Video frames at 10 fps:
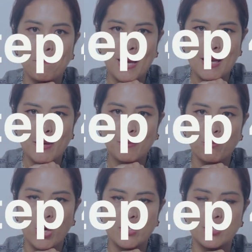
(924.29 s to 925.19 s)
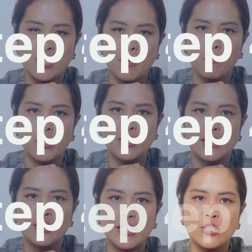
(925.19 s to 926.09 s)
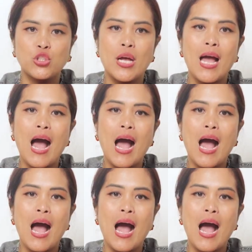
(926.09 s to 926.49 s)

Payment processing percentage,